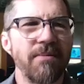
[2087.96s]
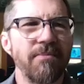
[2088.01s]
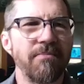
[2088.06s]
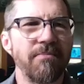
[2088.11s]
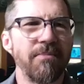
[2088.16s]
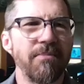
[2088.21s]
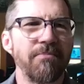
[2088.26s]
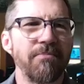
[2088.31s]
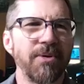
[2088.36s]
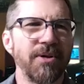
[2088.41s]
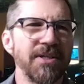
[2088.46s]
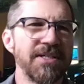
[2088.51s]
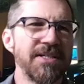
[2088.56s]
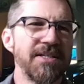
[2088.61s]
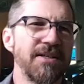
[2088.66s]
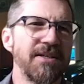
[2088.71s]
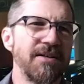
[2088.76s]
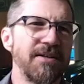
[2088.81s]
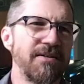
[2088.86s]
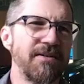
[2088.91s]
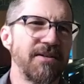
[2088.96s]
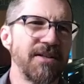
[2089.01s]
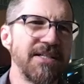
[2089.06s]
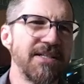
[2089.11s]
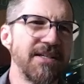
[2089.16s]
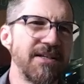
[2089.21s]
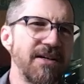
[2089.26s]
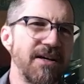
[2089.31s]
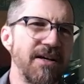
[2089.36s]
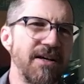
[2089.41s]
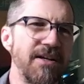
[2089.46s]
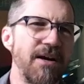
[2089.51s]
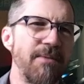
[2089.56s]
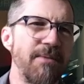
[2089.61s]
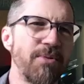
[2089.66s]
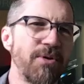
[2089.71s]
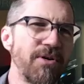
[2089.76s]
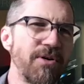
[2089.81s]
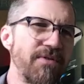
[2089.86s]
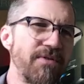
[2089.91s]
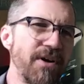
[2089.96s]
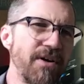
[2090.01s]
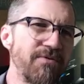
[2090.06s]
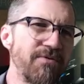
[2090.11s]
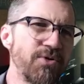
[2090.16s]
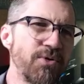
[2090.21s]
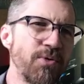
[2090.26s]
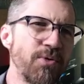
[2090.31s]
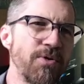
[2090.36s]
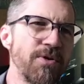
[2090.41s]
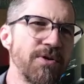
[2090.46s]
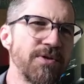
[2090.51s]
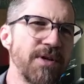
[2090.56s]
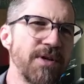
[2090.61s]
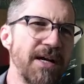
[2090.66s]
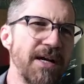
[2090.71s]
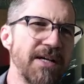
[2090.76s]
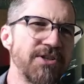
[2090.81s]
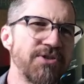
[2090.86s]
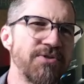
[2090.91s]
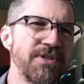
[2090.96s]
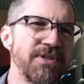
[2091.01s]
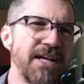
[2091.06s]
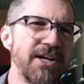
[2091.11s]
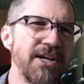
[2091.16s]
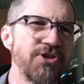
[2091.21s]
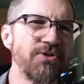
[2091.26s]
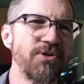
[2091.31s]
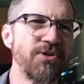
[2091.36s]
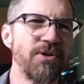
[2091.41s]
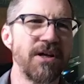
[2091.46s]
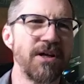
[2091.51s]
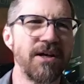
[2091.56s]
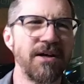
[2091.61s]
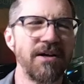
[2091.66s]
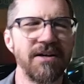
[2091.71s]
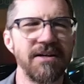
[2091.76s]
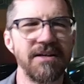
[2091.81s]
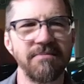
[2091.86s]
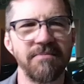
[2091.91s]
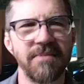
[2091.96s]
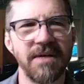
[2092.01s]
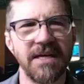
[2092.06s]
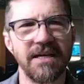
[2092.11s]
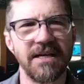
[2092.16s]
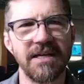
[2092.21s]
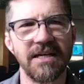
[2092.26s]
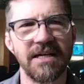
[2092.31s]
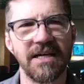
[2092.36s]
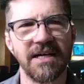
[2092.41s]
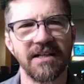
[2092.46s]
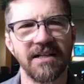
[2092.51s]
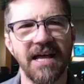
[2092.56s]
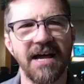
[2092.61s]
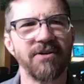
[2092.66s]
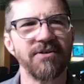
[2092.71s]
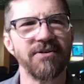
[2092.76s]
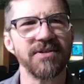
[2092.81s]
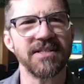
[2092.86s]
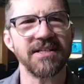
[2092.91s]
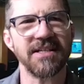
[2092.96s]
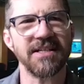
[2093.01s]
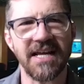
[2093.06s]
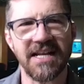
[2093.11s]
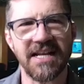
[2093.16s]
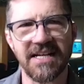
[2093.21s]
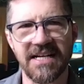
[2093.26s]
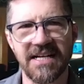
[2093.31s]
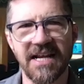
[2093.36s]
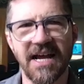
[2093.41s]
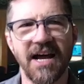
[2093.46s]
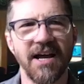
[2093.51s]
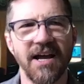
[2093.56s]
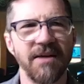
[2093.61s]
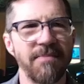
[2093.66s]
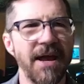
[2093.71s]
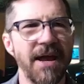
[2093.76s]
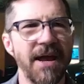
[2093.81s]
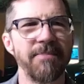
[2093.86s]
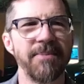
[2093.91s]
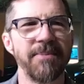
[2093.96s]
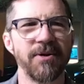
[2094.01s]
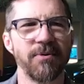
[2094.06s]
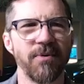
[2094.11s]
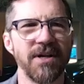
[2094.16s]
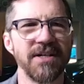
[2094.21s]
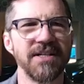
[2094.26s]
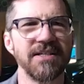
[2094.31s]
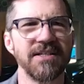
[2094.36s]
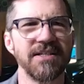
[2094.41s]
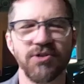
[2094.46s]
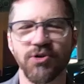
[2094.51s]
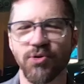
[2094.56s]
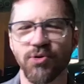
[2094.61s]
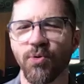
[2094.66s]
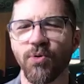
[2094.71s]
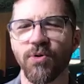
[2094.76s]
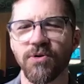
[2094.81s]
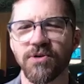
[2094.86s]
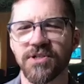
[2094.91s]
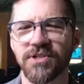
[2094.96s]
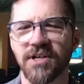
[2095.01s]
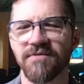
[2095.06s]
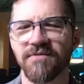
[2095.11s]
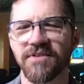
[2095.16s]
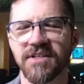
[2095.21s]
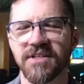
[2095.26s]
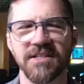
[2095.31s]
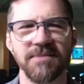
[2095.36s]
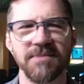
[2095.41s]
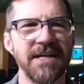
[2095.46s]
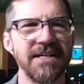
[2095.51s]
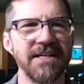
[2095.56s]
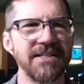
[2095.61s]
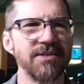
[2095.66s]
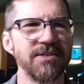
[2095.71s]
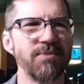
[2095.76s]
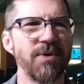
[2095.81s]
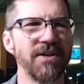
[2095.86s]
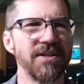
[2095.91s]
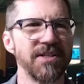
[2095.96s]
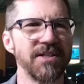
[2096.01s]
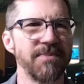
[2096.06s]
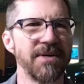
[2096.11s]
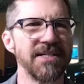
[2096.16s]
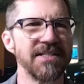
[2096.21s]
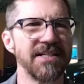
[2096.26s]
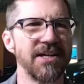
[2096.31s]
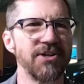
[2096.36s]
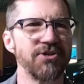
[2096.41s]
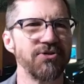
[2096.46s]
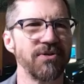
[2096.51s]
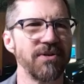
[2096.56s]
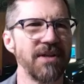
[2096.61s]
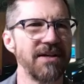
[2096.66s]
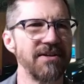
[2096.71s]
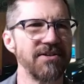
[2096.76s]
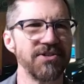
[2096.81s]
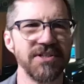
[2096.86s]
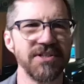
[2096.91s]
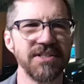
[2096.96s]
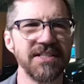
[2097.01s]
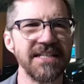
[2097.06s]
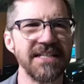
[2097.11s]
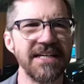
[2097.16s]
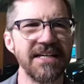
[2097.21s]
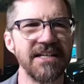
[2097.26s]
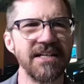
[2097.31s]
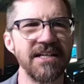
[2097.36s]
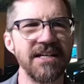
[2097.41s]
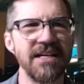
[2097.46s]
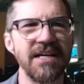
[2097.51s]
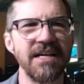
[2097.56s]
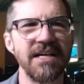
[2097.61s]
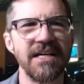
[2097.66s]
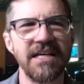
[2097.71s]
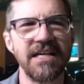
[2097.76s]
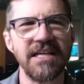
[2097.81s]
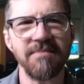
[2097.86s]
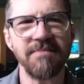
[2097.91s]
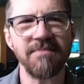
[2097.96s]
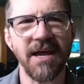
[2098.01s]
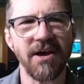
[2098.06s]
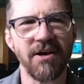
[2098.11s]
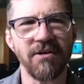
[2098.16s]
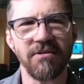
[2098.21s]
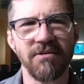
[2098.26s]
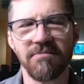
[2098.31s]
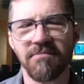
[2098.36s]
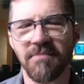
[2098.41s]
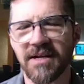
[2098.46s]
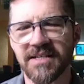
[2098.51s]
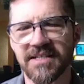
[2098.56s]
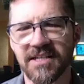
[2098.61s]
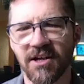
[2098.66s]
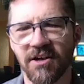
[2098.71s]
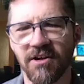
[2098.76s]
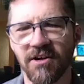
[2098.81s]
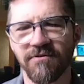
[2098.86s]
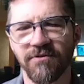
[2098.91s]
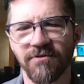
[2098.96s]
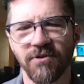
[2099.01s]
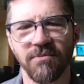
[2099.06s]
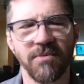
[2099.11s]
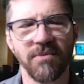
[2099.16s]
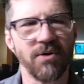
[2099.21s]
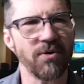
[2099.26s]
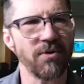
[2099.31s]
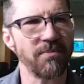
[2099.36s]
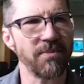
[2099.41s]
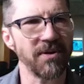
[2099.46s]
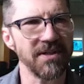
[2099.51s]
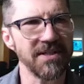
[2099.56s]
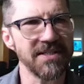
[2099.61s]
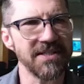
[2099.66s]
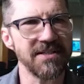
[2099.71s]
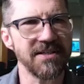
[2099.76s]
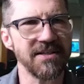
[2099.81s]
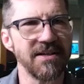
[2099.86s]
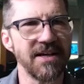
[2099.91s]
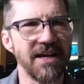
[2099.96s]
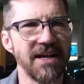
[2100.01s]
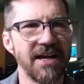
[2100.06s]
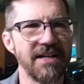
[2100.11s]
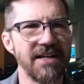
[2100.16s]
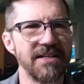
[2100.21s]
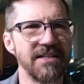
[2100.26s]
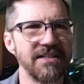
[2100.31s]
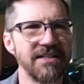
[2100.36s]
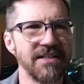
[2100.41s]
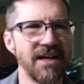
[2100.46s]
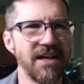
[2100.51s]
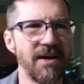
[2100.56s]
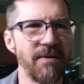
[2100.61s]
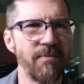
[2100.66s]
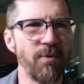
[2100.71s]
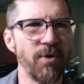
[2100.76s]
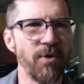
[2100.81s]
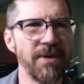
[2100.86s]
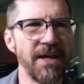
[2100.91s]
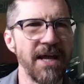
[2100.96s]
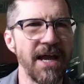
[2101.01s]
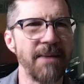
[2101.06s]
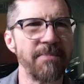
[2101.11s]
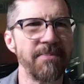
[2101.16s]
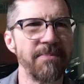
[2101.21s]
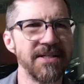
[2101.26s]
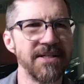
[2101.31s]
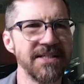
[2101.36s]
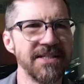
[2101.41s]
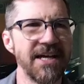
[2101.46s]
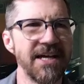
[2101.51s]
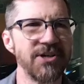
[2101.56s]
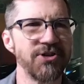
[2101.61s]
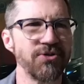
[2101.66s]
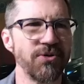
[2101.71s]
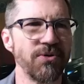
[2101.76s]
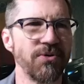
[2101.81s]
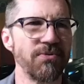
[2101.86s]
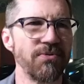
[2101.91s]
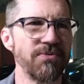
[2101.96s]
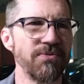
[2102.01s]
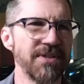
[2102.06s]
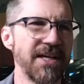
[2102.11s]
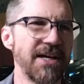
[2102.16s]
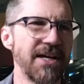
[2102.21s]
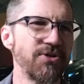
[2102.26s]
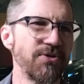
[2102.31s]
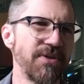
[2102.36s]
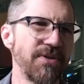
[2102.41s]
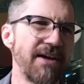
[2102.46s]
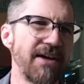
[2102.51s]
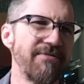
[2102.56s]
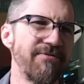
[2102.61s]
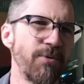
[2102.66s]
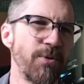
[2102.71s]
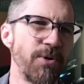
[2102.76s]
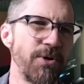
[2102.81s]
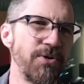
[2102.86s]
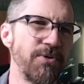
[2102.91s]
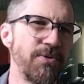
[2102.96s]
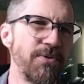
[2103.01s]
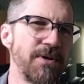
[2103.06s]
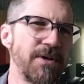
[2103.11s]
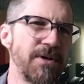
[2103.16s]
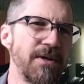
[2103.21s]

Melissa leads a number of tours as her schedule allows, and I am happy to run tours of the space as well as my schedule allows. Just again, email myself or Melissa, and we'll be happy to schedule that for you